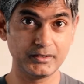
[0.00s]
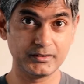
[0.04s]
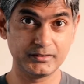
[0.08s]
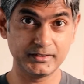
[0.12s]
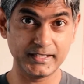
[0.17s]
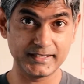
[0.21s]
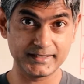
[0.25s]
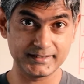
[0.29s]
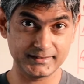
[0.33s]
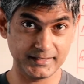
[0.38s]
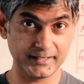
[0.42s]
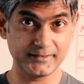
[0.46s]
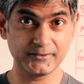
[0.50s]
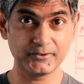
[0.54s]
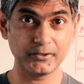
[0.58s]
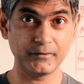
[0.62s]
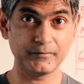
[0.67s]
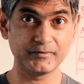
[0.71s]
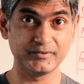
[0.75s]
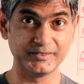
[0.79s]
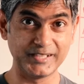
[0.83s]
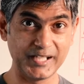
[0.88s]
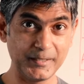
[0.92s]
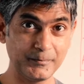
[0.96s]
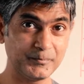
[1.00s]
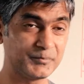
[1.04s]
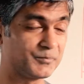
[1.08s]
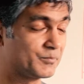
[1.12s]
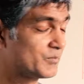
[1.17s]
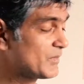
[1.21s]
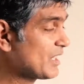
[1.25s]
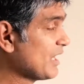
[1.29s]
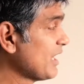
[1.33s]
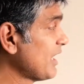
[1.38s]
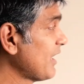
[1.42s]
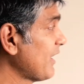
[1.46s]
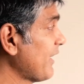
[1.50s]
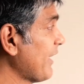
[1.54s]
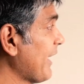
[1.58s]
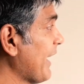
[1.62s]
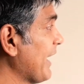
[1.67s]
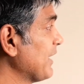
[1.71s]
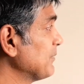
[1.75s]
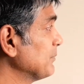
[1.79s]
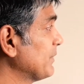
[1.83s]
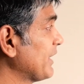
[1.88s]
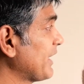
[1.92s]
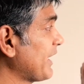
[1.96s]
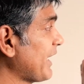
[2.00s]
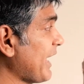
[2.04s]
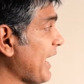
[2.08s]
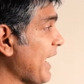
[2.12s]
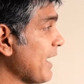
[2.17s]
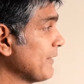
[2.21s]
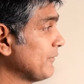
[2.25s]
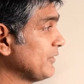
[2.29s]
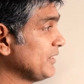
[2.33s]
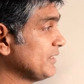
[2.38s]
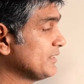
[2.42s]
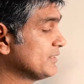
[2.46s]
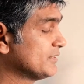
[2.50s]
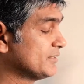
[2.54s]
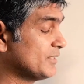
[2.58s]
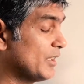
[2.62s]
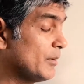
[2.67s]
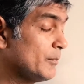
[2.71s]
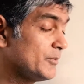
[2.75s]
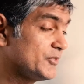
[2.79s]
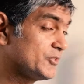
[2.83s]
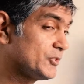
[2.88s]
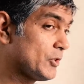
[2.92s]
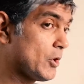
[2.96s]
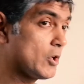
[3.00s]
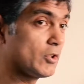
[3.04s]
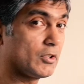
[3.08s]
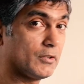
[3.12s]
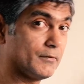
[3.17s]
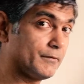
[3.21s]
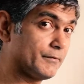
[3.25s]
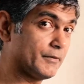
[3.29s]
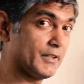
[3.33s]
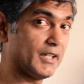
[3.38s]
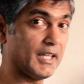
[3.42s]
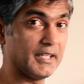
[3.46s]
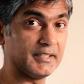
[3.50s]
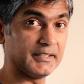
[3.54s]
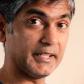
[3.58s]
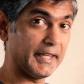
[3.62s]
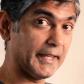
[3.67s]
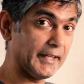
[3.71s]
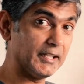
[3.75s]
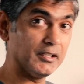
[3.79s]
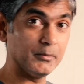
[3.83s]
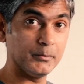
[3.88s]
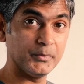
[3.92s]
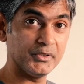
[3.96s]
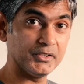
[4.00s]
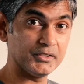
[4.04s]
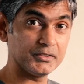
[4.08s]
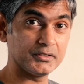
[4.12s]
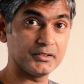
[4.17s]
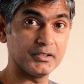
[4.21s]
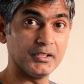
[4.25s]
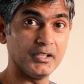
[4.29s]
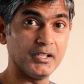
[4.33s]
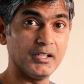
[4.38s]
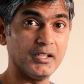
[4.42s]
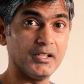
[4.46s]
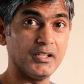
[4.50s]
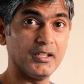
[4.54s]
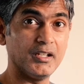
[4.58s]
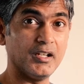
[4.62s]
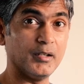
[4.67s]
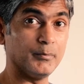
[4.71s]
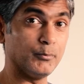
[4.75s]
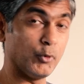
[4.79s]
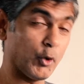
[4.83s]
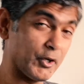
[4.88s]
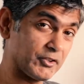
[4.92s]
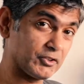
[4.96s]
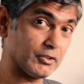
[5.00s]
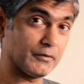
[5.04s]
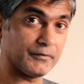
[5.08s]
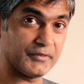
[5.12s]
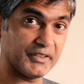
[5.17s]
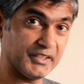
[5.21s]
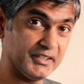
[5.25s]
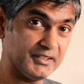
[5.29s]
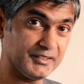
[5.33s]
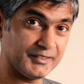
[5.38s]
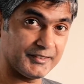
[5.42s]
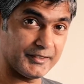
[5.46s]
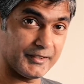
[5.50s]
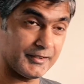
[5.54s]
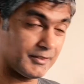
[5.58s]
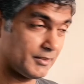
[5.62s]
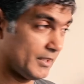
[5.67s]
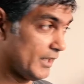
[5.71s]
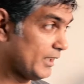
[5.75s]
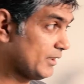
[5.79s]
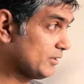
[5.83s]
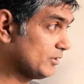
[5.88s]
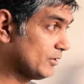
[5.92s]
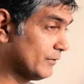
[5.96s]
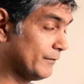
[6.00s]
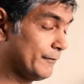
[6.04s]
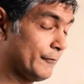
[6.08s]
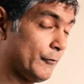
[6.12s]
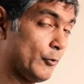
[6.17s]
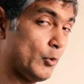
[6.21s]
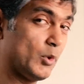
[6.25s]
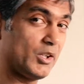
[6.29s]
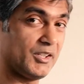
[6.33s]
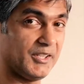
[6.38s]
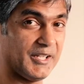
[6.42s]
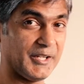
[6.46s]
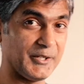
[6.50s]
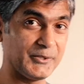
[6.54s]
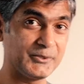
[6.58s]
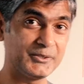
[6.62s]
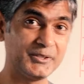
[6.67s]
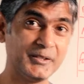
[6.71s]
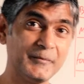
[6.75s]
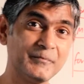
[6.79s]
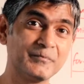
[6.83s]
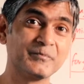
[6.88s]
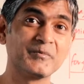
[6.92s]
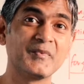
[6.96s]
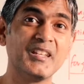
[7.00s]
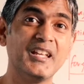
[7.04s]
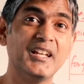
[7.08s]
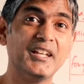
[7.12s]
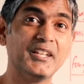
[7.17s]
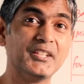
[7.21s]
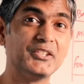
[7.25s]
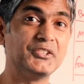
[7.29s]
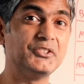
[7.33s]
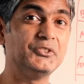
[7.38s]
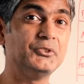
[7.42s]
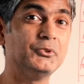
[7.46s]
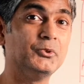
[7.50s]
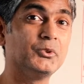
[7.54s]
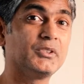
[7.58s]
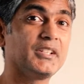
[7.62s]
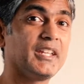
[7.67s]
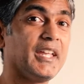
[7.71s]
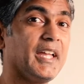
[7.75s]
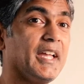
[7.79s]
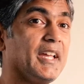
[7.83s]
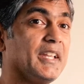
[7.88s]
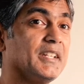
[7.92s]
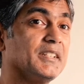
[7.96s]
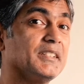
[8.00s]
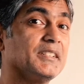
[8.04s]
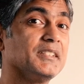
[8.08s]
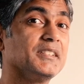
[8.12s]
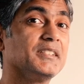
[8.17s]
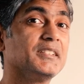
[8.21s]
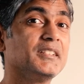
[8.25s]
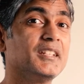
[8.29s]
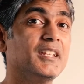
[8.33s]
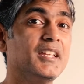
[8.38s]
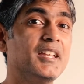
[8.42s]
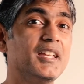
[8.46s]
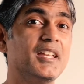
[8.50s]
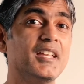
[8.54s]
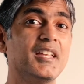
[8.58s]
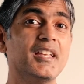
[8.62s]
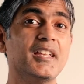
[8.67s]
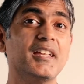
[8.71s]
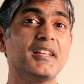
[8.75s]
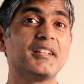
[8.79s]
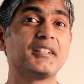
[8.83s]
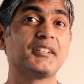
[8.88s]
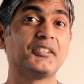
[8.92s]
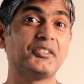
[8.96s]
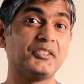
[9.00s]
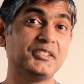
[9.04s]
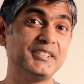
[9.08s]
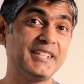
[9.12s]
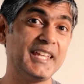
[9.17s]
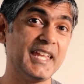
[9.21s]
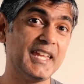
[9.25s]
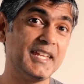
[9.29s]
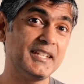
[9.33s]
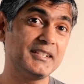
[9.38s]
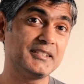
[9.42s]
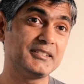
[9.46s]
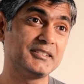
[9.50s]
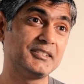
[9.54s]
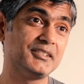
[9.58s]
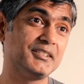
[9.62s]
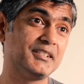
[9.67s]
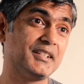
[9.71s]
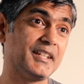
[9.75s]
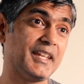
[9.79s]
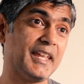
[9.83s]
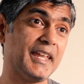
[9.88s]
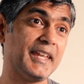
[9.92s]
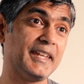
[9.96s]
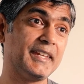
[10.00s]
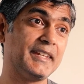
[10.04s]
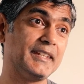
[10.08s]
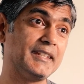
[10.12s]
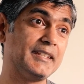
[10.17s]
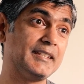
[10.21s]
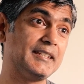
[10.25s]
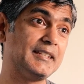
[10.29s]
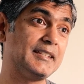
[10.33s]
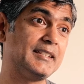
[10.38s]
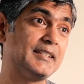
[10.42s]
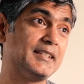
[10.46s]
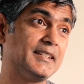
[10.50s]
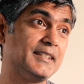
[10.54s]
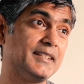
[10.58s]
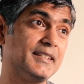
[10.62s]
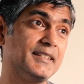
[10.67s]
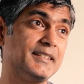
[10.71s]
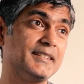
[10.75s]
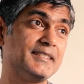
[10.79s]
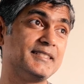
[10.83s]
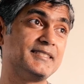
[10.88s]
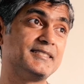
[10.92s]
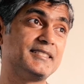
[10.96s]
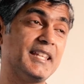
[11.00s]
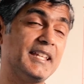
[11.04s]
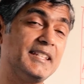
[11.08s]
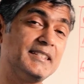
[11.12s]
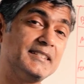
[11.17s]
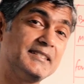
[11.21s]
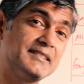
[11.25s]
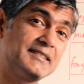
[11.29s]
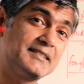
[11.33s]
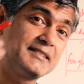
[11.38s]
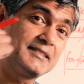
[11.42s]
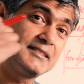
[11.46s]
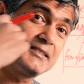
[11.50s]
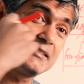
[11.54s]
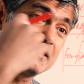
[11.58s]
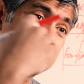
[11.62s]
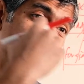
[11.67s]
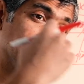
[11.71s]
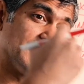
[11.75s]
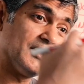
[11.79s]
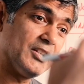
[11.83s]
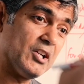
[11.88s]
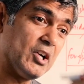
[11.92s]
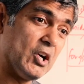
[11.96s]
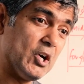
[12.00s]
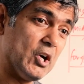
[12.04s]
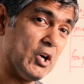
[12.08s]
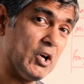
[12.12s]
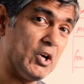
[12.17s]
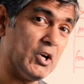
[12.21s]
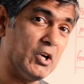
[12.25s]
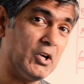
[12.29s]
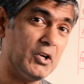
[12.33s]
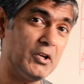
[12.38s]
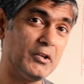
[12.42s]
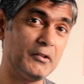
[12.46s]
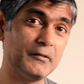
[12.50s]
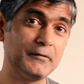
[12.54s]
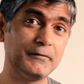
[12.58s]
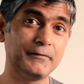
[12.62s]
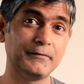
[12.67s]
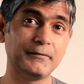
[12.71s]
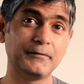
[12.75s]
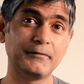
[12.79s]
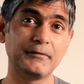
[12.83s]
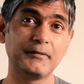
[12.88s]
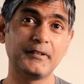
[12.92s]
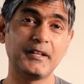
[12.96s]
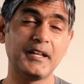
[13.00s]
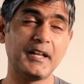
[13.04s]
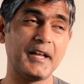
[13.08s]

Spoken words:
that sense of depth, and by having some sort of an element, a point of interest in the foreground, you can create a sense of